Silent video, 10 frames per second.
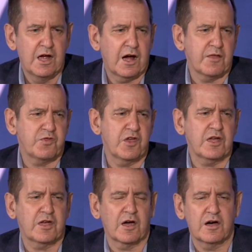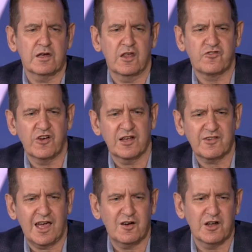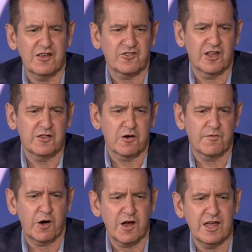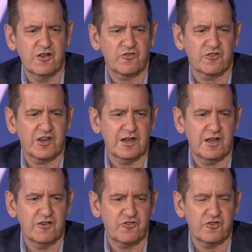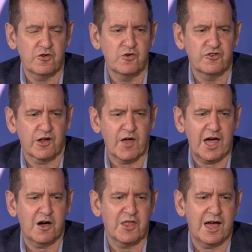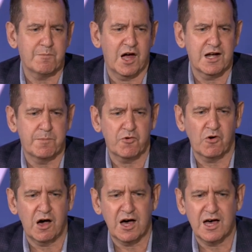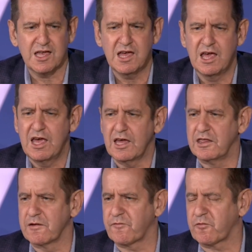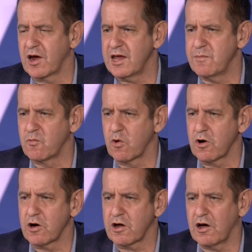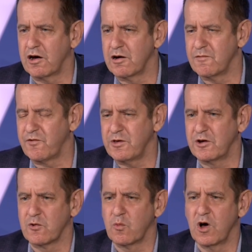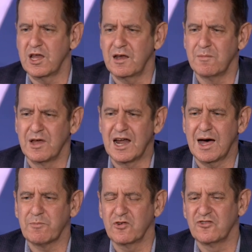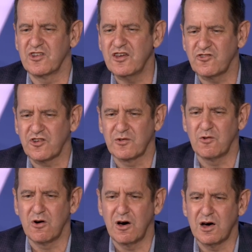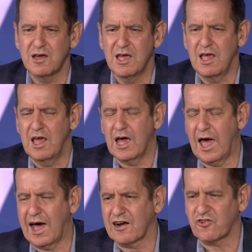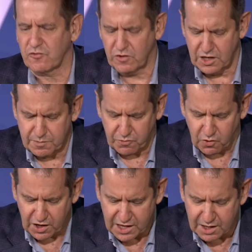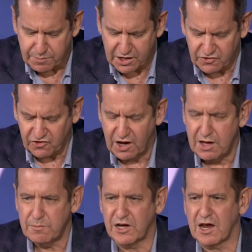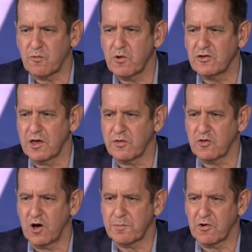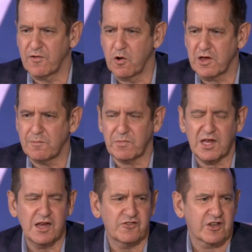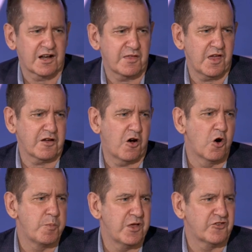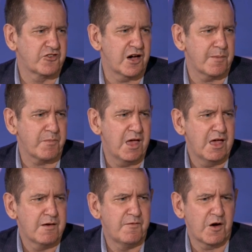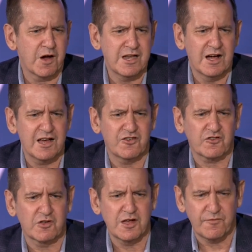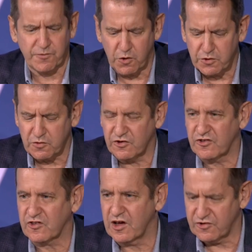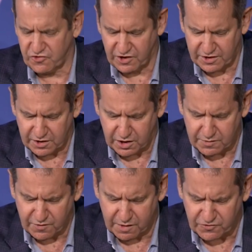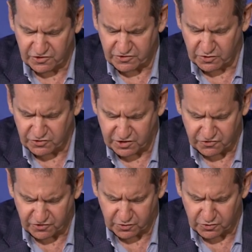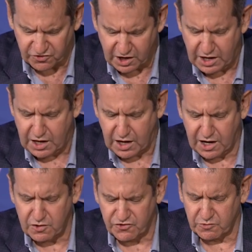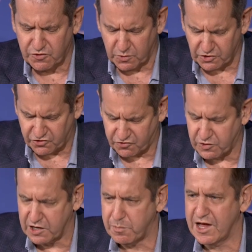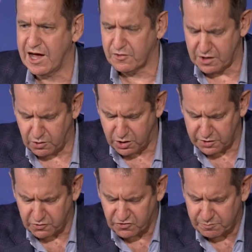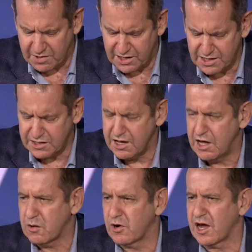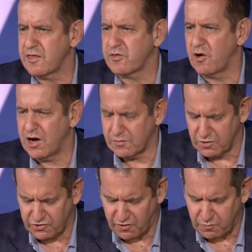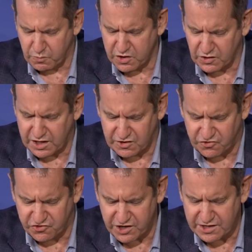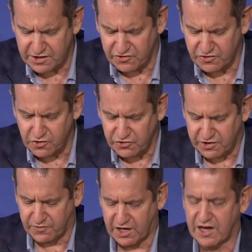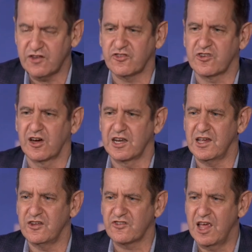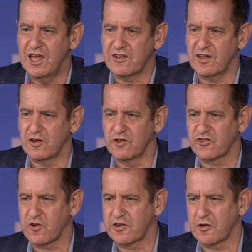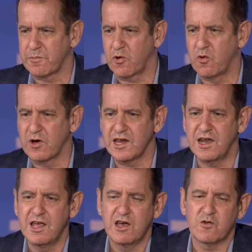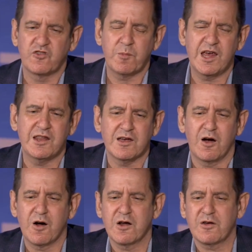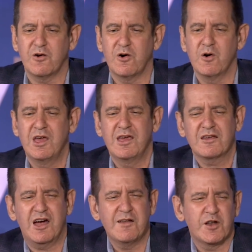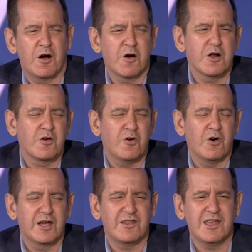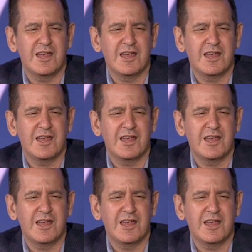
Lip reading: I think, as John Talladay said, there are very interesting issues of how that might apply in the framework of, what monopolization law actually prohibits, but a really thought-provoking piece that I think opens up very nicely further discussion of just those issues. I also was really struck by how the authors made what I thought was really ingenious use of case studies to illustrate their point, which made the article kind of an article at the